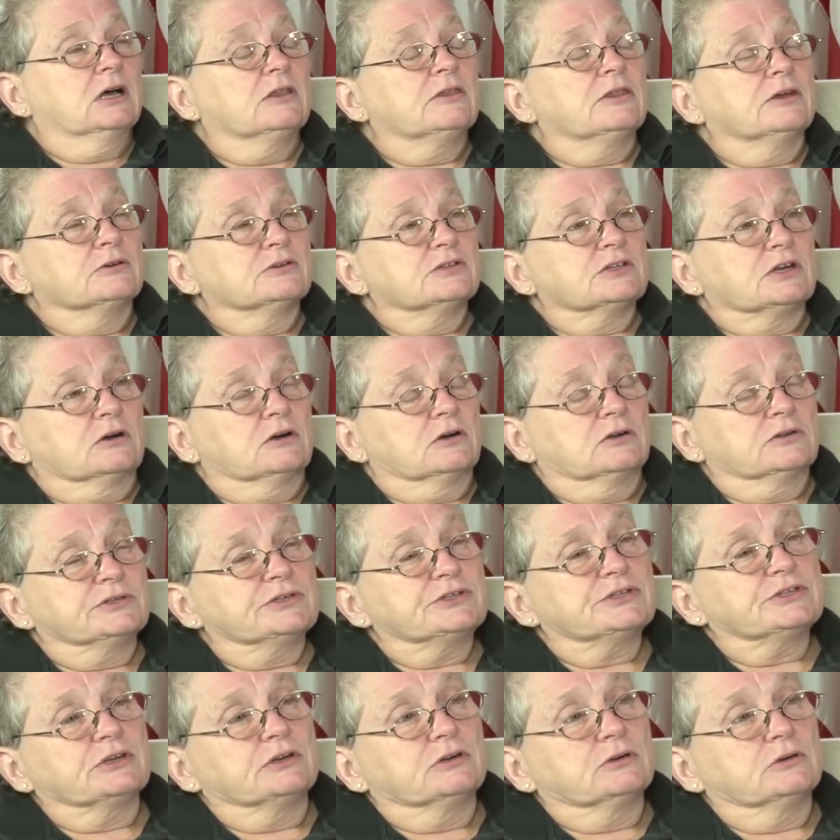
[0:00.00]
There's
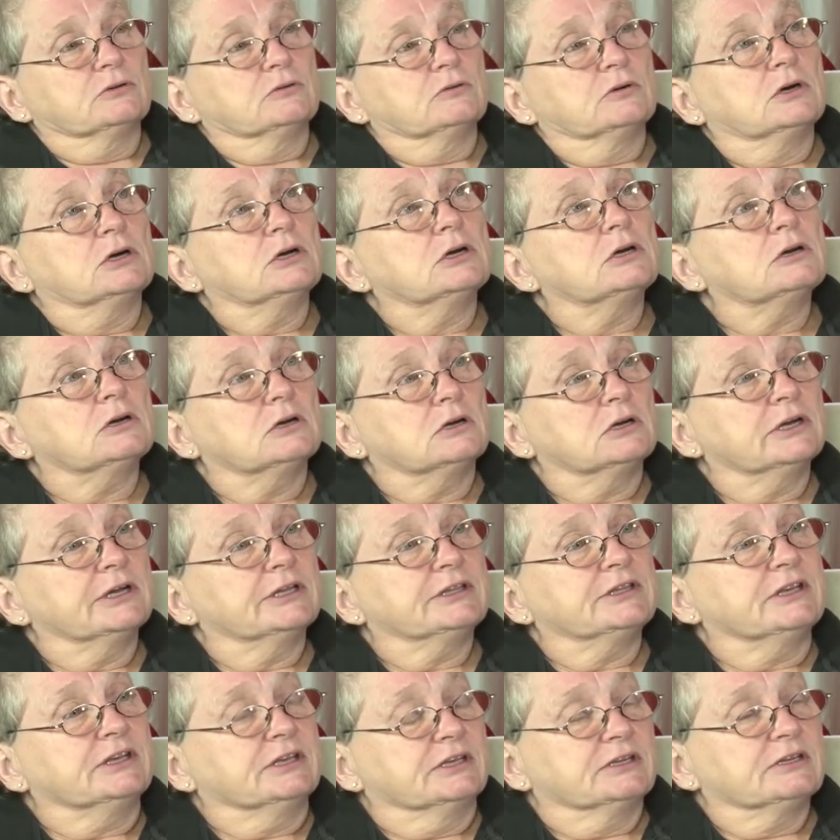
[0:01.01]
also uh,
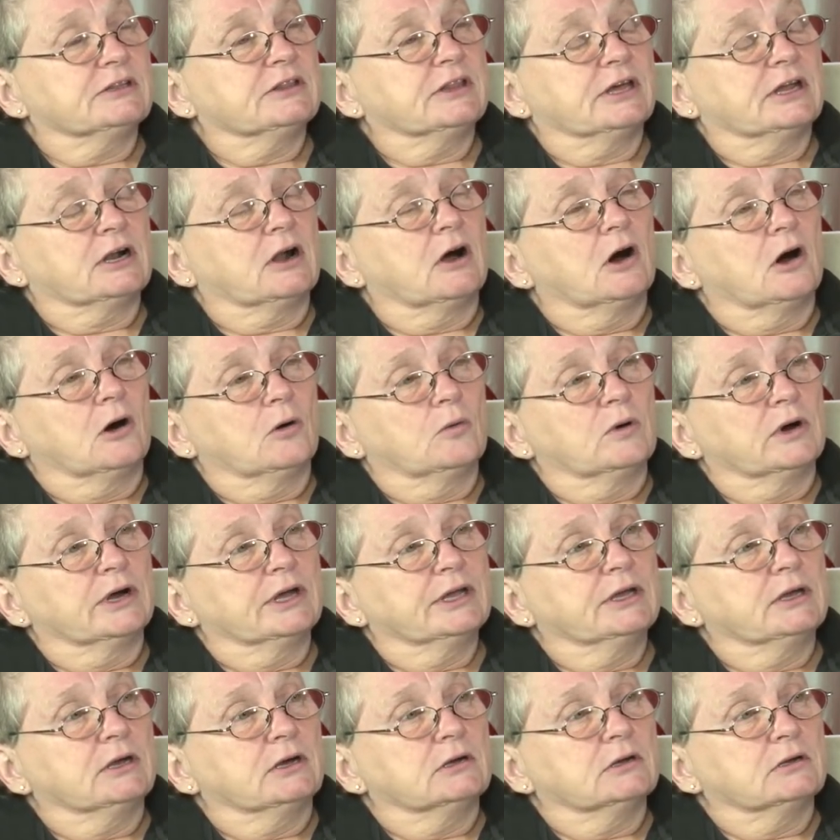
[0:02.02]
at the end of that
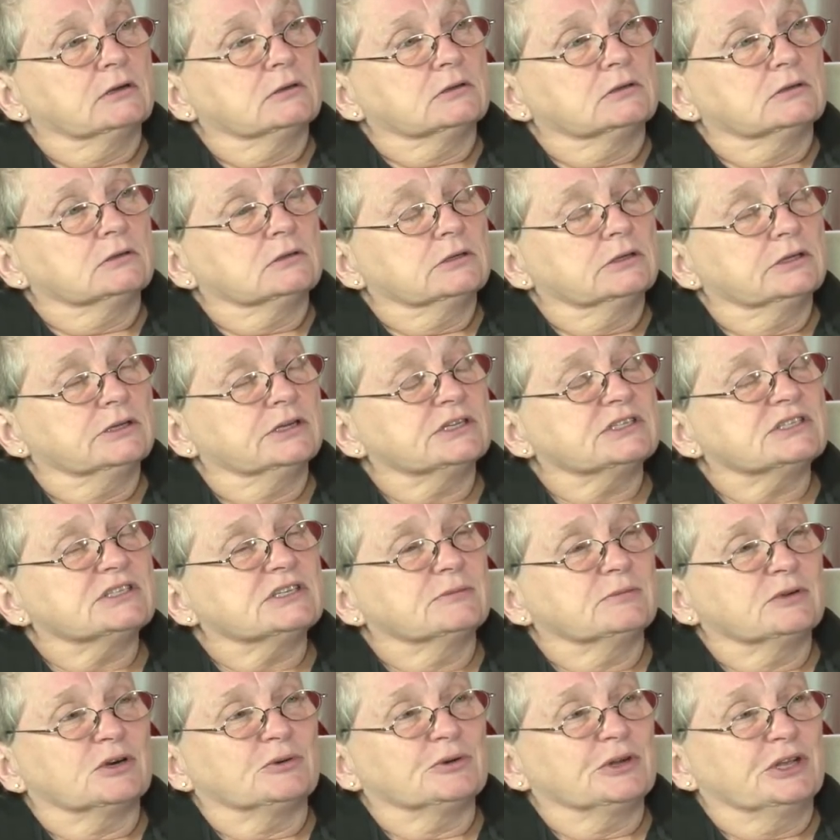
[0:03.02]
hallway uh, an
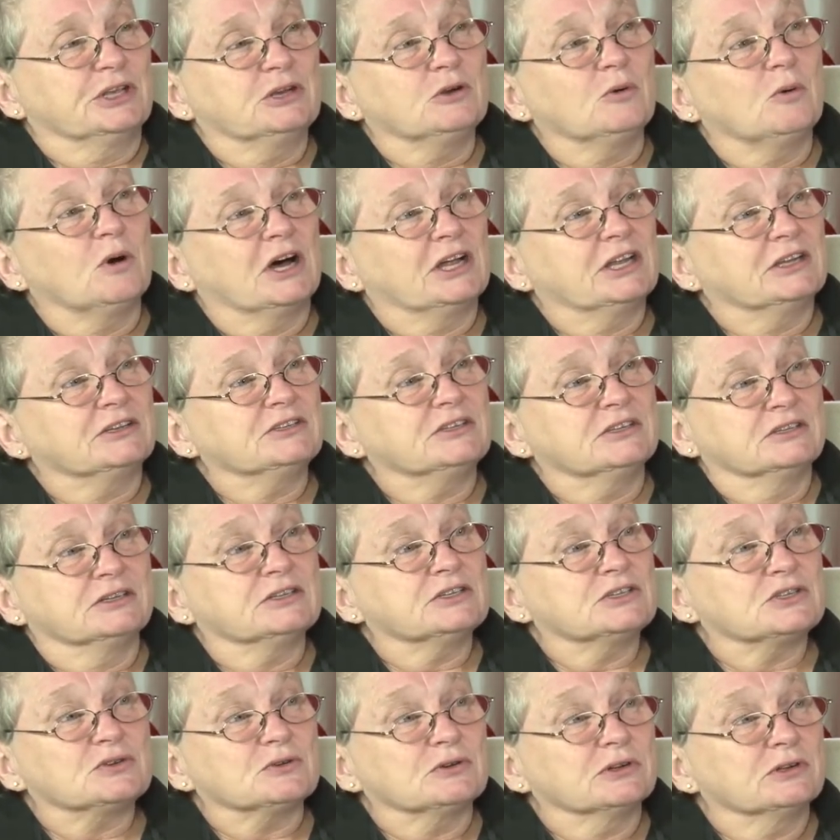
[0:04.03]
exhibit on equine
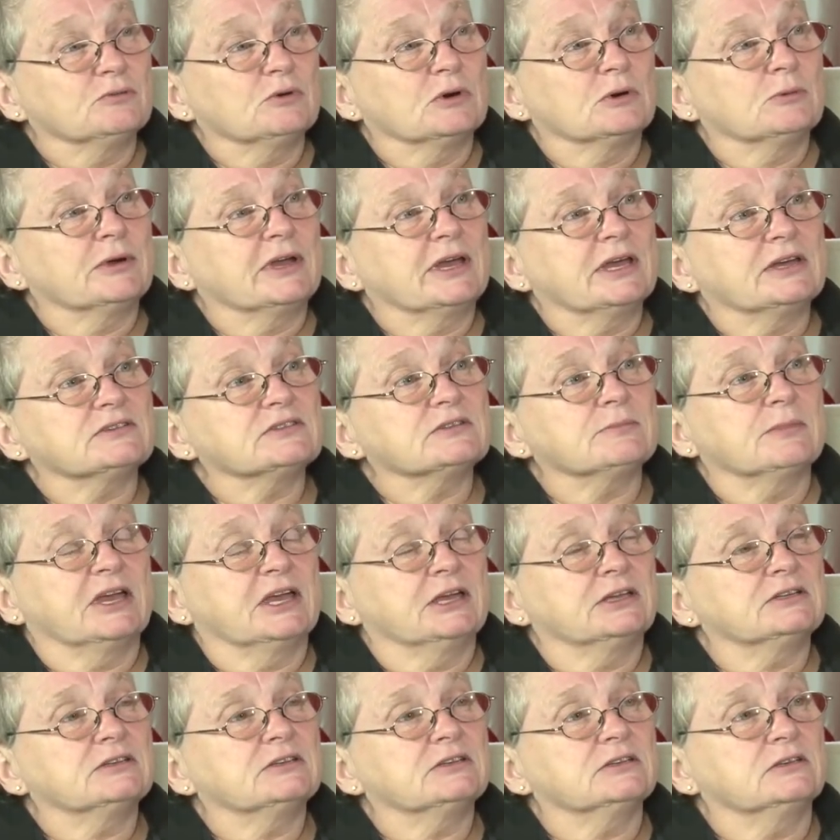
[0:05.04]
dentistry where we have some
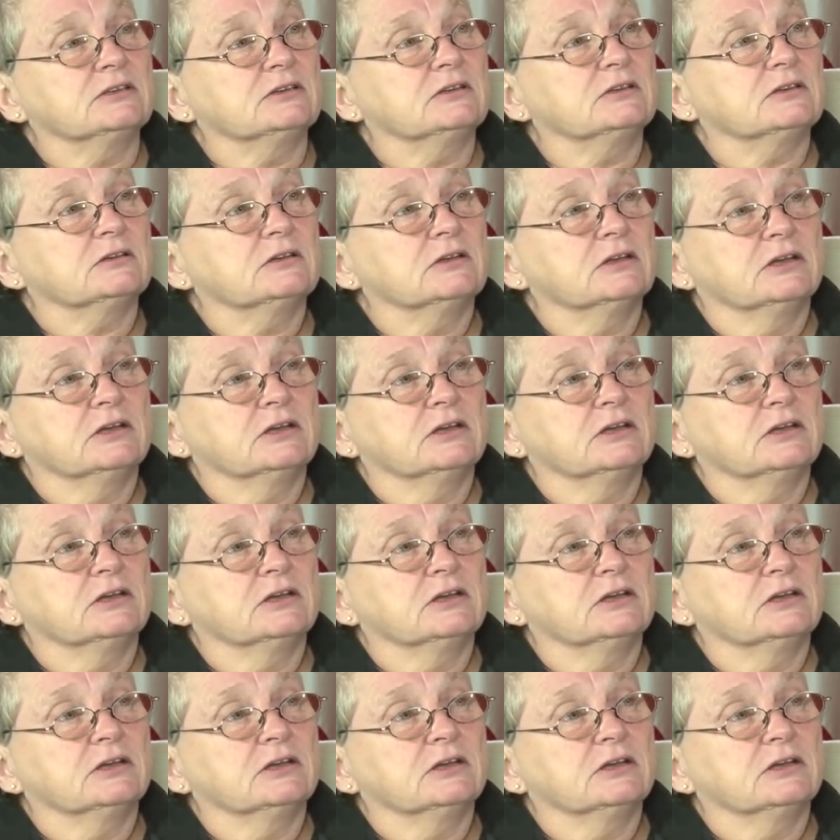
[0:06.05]
antique